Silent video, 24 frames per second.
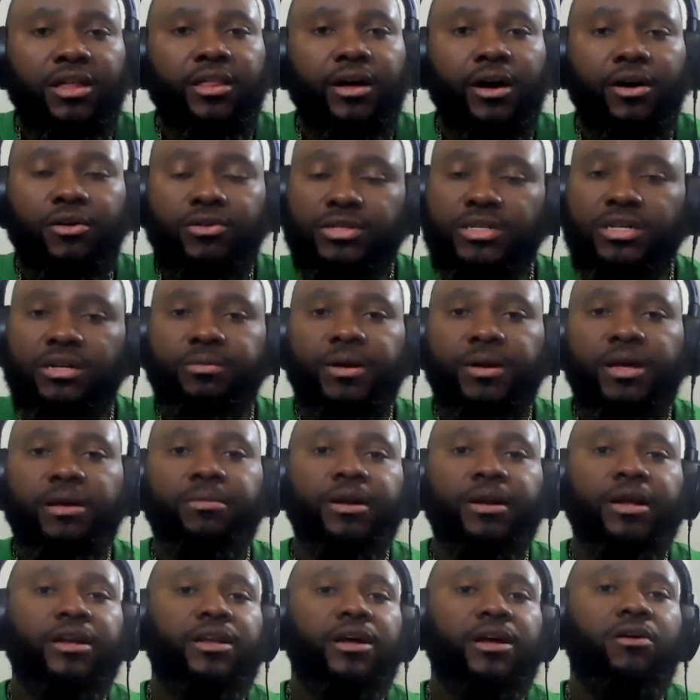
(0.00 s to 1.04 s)
Those are the
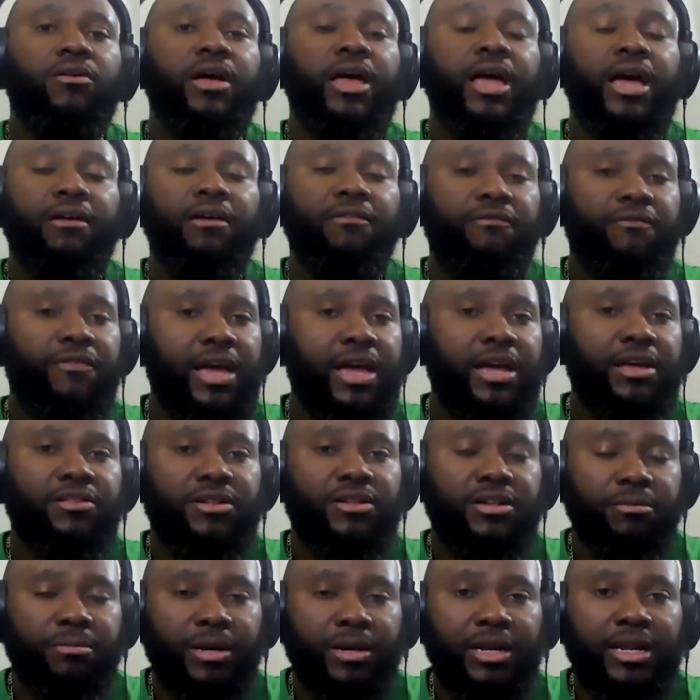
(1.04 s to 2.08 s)
people that don't have
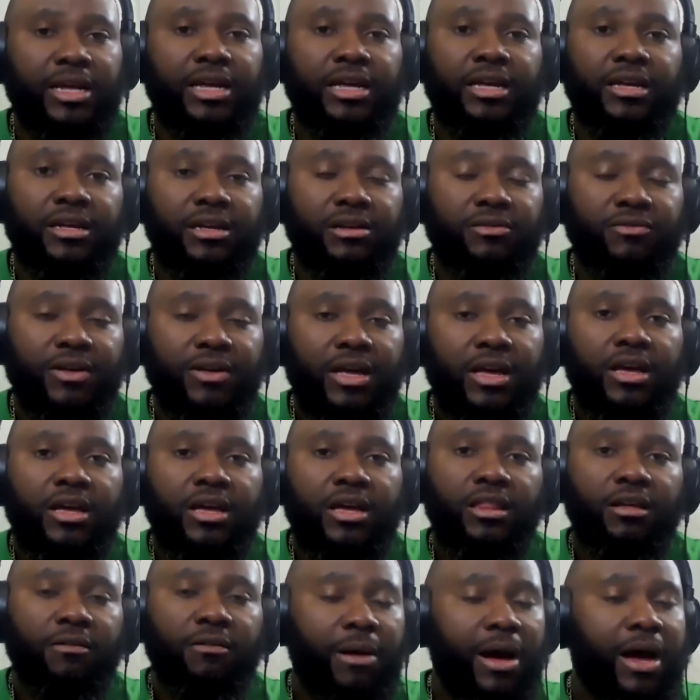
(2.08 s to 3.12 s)
faith to believe.
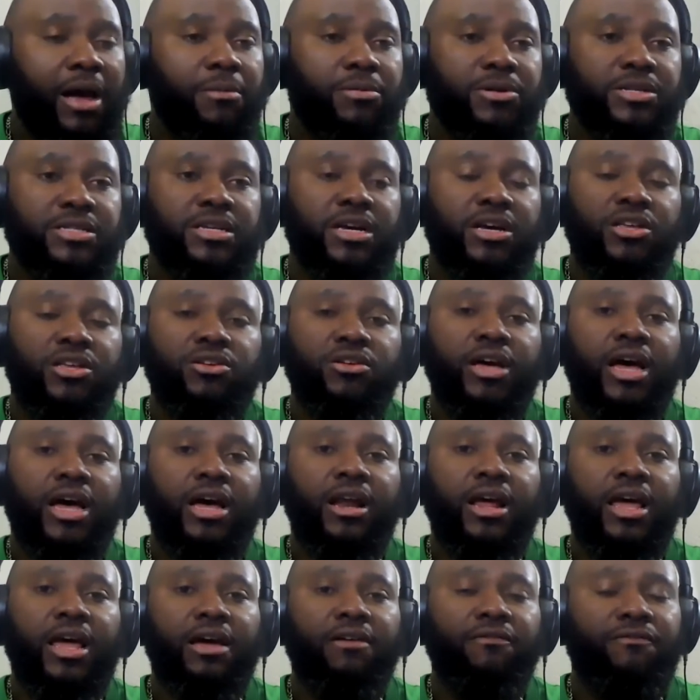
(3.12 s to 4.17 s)
The Bible says you
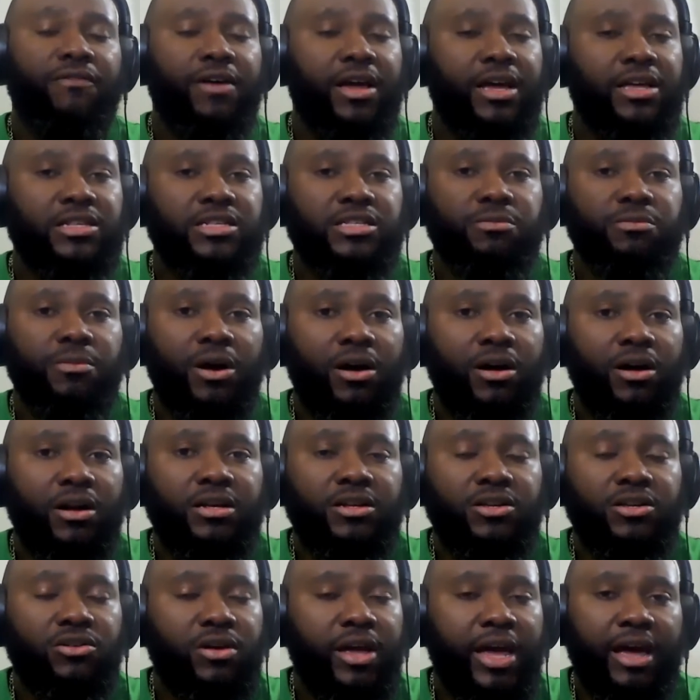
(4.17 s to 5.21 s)
got to have faith
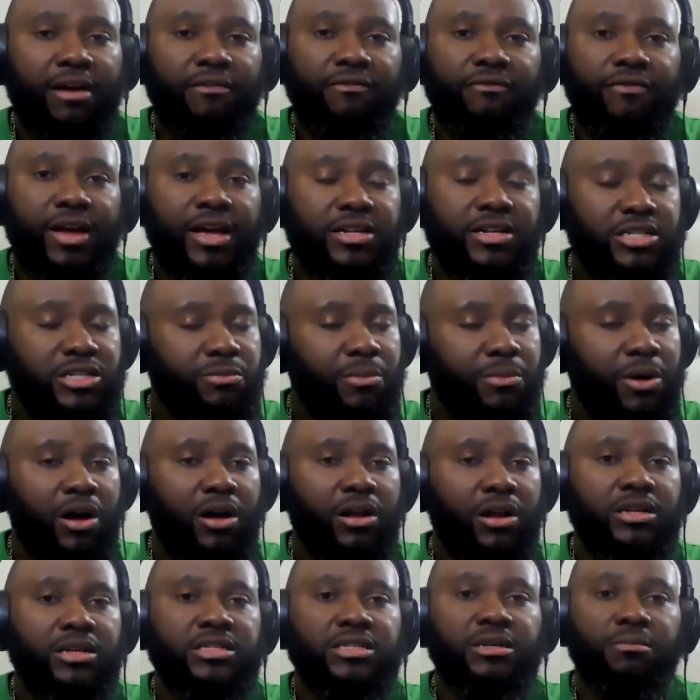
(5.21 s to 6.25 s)
small. You have faith
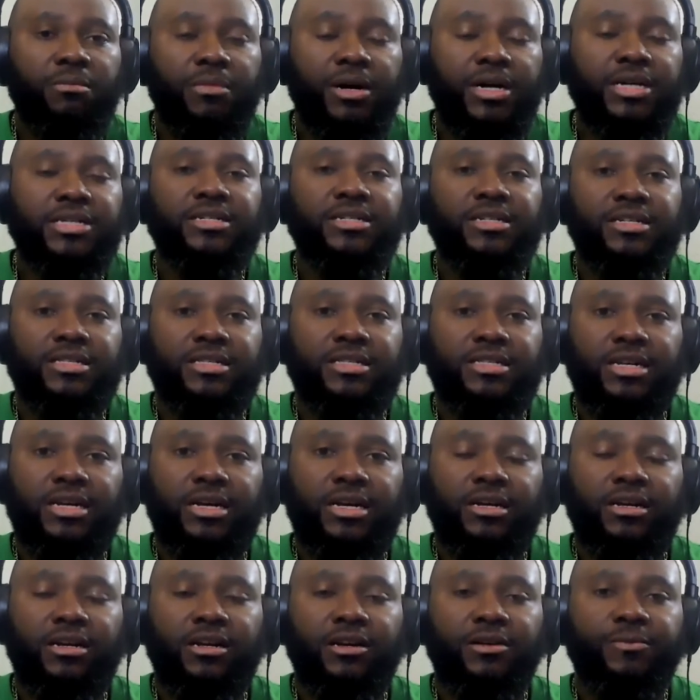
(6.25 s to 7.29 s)
small as a mustard
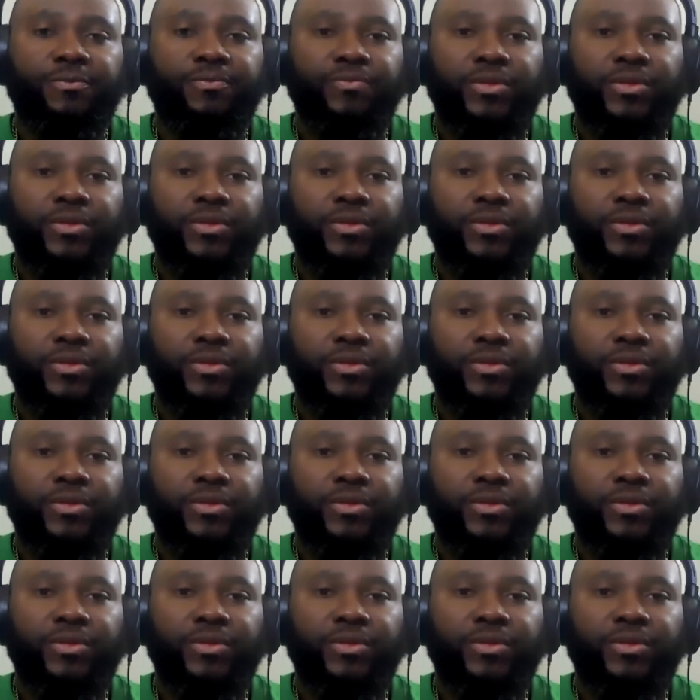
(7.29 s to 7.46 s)
seed.